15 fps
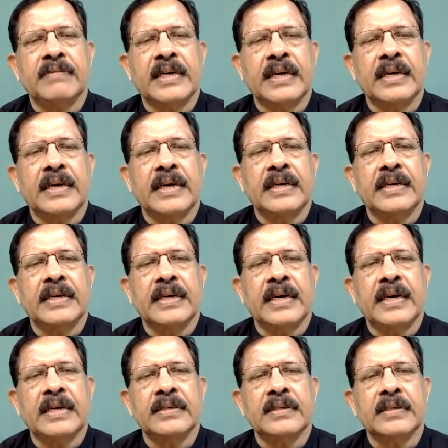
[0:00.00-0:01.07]
We can write it
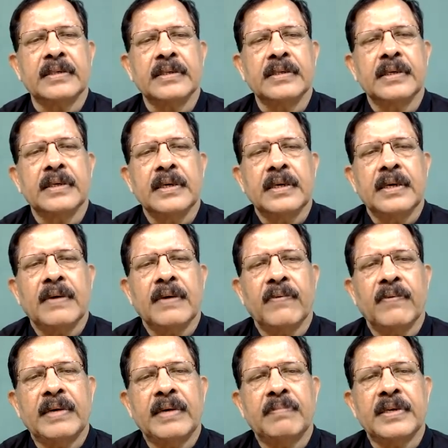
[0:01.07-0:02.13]
as
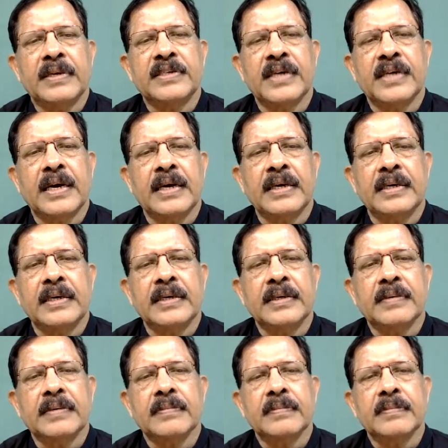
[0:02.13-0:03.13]
1 plus I